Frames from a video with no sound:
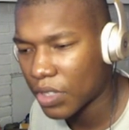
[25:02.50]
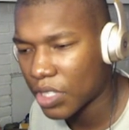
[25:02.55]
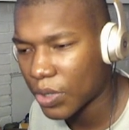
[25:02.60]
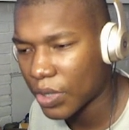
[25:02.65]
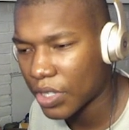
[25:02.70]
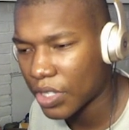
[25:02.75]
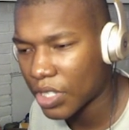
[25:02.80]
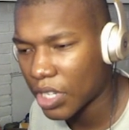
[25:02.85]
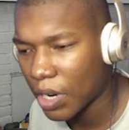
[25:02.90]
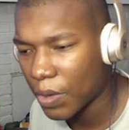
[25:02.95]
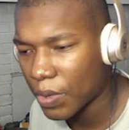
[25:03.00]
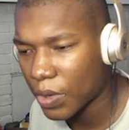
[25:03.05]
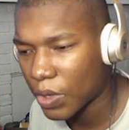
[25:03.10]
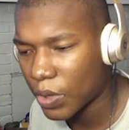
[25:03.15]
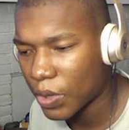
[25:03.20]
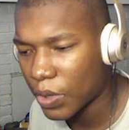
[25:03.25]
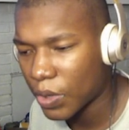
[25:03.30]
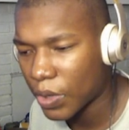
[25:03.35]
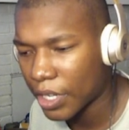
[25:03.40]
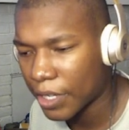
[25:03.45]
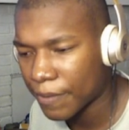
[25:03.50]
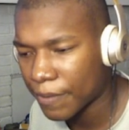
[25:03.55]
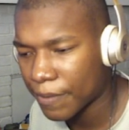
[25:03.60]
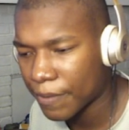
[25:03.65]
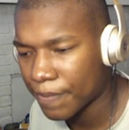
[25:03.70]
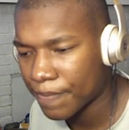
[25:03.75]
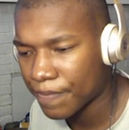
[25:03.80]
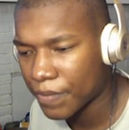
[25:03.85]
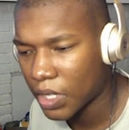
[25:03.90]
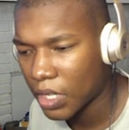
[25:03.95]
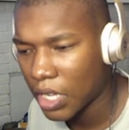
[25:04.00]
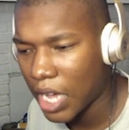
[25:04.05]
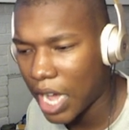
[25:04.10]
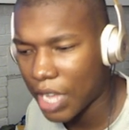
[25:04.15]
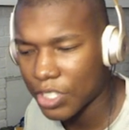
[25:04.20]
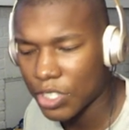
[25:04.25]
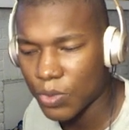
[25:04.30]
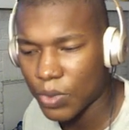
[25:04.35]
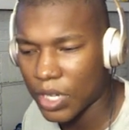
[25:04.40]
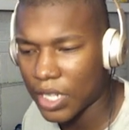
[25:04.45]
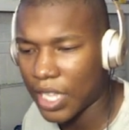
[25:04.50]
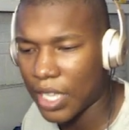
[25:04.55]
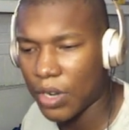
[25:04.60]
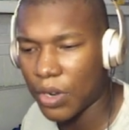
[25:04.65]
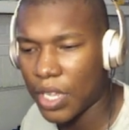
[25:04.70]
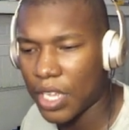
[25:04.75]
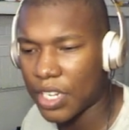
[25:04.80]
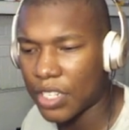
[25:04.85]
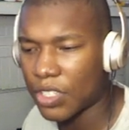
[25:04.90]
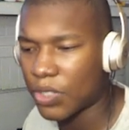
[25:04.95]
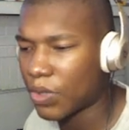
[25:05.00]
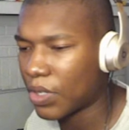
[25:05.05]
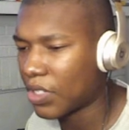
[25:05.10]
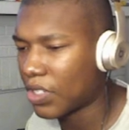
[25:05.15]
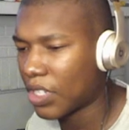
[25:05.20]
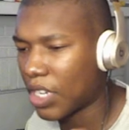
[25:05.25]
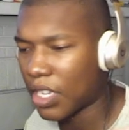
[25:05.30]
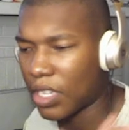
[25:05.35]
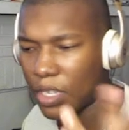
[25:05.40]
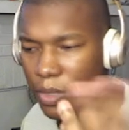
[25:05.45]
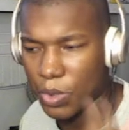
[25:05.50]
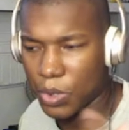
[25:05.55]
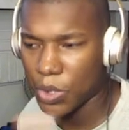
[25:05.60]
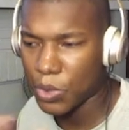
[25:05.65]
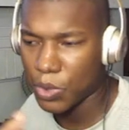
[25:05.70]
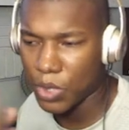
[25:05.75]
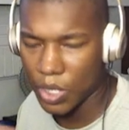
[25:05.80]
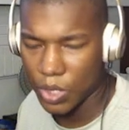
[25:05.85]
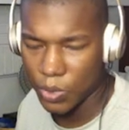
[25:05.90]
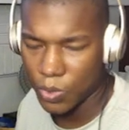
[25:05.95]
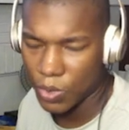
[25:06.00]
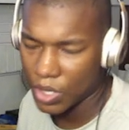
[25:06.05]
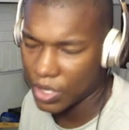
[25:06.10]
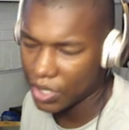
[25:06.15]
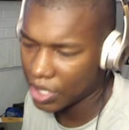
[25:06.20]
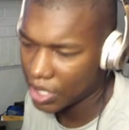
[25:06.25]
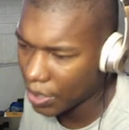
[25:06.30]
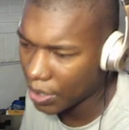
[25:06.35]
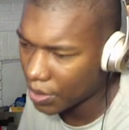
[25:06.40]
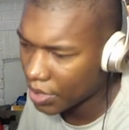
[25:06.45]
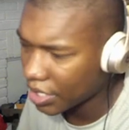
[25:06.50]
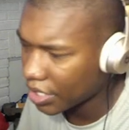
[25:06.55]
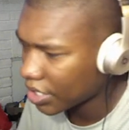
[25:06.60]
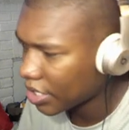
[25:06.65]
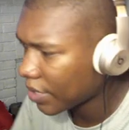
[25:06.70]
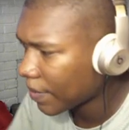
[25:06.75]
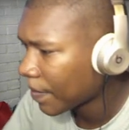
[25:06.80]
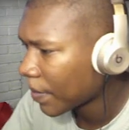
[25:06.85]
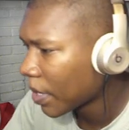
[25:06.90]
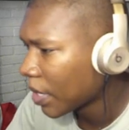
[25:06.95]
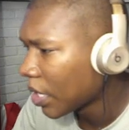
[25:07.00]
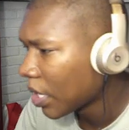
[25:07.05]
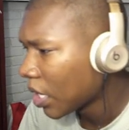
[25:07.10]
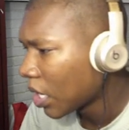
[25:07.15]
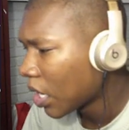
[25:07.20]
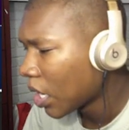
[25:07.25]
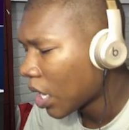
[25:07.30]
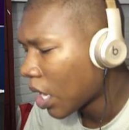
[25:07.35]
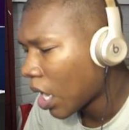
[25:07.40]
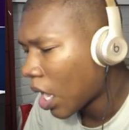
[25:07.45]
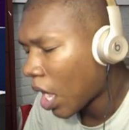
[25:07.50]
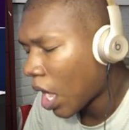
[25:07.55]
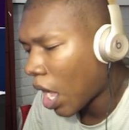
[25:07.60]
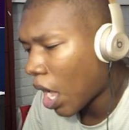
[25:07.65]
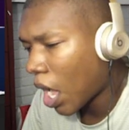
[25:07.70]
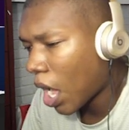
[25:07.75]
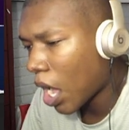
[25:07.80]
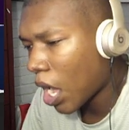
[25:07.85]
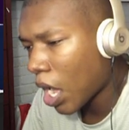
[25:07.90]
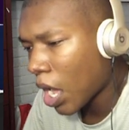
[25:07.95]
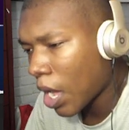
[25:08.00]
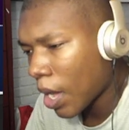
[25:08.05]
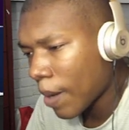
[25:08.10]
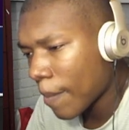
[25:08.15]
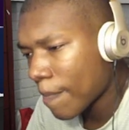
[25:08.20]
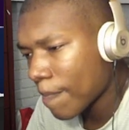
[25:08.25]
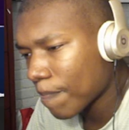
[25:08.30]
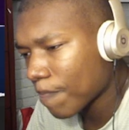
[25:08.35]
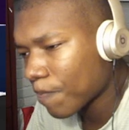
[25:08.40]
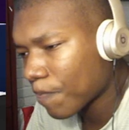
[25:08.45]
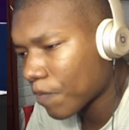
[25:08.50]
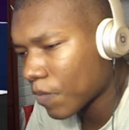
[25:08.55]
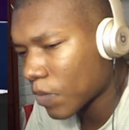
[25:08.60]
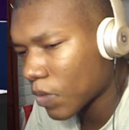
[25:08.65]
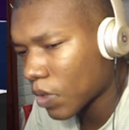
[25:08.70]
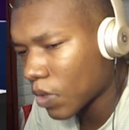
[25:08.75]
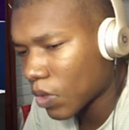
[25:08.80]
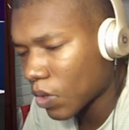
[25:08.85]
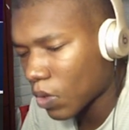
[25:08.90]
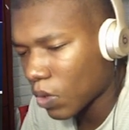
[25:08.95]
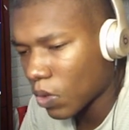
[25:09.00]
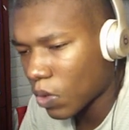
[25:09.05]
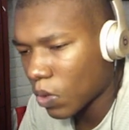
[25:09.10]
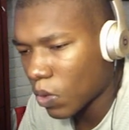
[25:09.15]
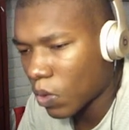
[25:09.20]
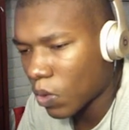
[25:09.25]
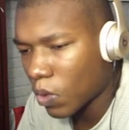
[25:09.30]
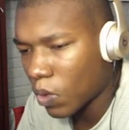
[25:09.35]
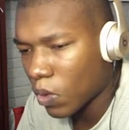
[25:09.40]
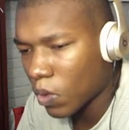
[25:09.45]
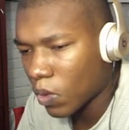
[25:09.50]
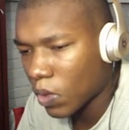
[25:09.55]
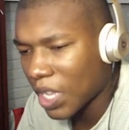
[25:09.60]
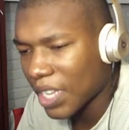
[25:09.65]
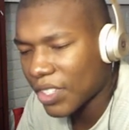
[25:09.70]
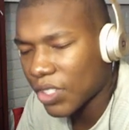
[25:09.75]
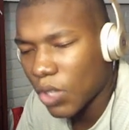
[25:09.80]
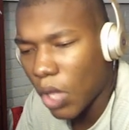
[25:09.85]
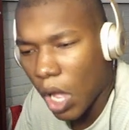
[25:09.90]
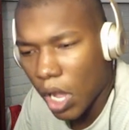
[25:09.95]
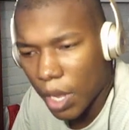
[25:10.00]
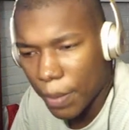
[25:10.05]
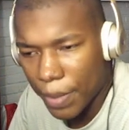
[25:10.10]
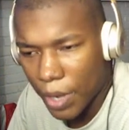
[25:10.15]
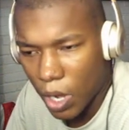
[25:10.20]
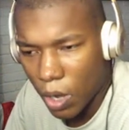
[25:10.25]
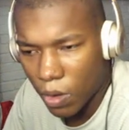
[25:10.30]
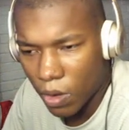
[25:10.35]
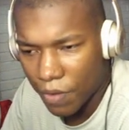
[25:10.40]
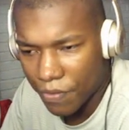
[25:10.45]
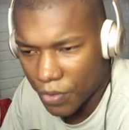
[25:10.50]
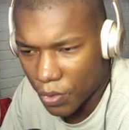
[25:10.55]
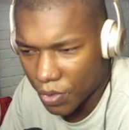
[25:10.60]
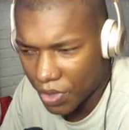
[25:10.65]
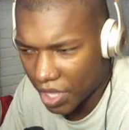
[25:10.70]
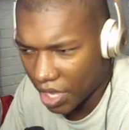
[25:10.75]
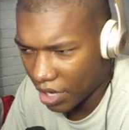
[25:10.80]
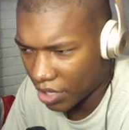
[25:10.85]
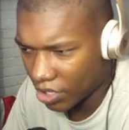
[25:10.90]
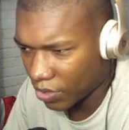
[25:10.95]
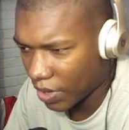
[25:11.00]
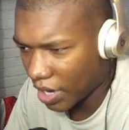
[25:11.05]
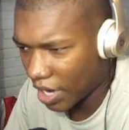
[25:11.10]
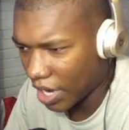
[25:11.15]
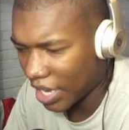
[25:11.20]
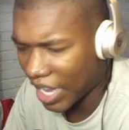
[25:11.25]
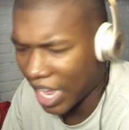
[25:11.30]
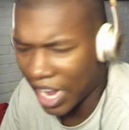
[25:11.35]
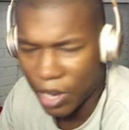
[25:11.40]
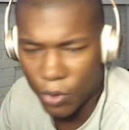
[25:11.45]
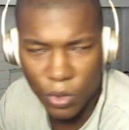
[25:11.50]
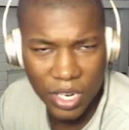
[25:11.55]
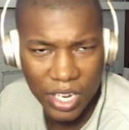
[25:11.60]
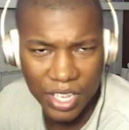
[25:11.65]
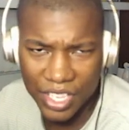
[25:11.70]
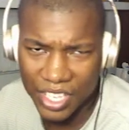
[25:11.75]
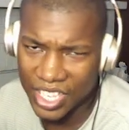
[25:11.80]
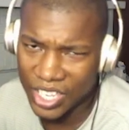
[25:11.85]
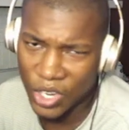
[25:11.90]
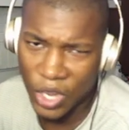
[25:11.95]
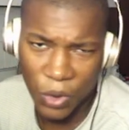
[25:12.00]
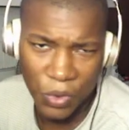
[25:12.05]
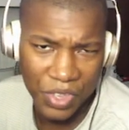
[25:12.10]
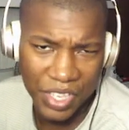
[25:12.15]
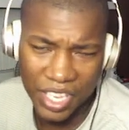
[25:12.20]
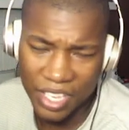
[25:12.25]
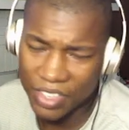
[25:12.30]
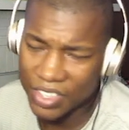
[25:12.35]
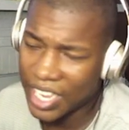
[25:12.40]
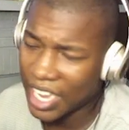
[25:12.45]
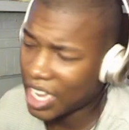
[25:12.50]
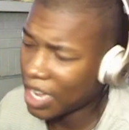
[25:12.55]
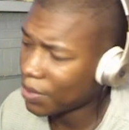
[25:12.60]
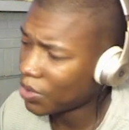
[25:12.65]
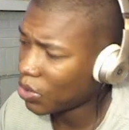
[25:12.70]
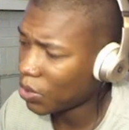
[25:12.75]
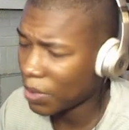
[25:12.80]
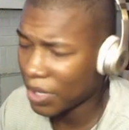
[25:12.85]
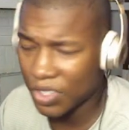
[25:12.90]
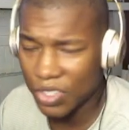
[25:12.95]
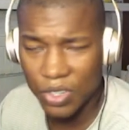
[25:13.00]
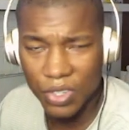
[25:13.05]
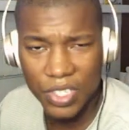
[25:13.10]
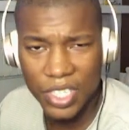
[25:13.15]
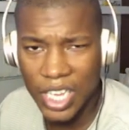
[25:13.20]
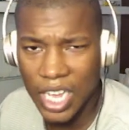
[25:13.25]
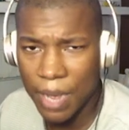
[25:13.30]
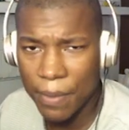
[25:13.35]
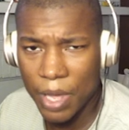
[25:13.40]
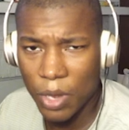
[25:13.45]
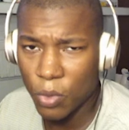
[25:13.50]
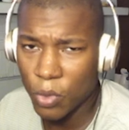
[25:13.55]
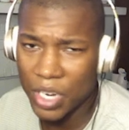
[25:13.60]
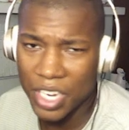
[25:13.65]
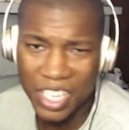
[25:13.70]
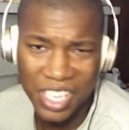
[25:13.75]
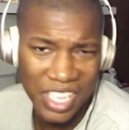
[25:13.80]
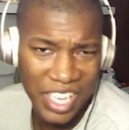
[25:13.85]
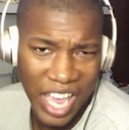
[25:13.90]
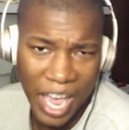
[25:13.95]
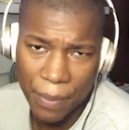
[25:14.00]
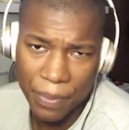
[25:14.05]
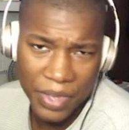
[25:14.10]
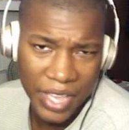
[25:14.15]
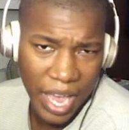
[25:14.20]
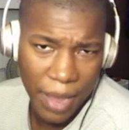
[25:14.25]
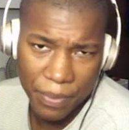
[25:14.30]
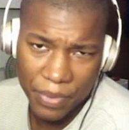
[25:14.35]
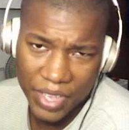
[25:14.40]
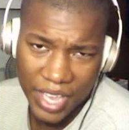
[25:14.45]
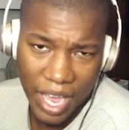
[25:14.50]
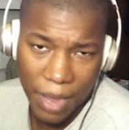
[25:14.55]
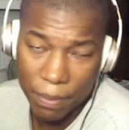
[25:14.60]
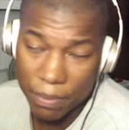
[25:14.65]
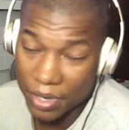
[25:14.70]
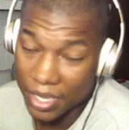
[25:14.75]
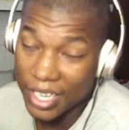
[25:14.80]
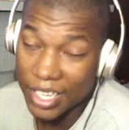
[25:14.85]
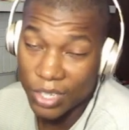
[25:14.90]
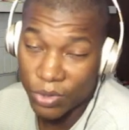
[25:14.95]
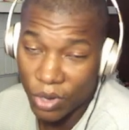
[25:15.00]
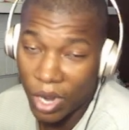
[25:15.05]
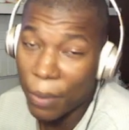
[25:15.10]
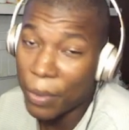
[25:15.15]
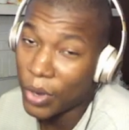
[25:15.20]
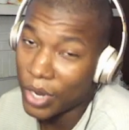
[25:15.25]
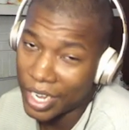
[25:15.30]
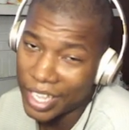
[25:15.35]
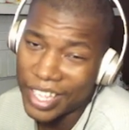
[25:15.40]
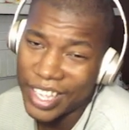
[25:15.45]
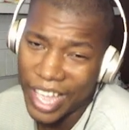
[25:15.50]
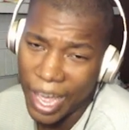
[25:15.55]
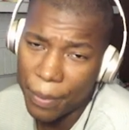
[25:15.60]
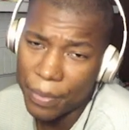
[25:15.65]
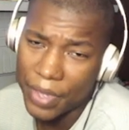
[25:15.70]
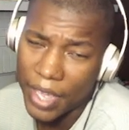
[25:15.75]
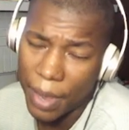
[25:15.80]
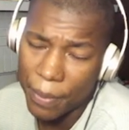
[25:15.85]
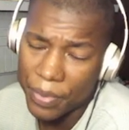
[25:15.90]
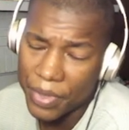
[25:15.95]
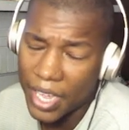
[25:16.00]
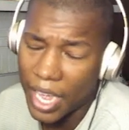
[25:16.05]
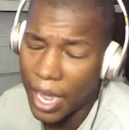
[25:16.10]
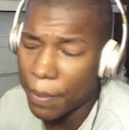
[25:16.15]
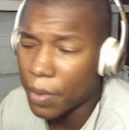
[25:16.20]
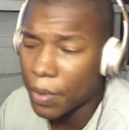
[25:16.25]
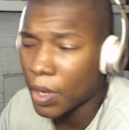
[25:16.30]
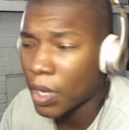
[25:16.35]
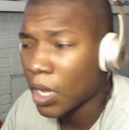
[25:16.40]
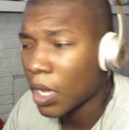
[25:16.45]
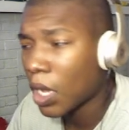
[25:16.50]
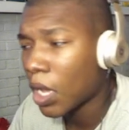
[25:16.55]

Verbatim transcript: on a screenshot real quick. I just want to land on any screenshot. We, we can we can stay on this. Um, let's talk about a few things, right? And I don't want to you know y take up too much of your time. I don't want to yap yap yap. But guess what? I'm gonna yap yap yap.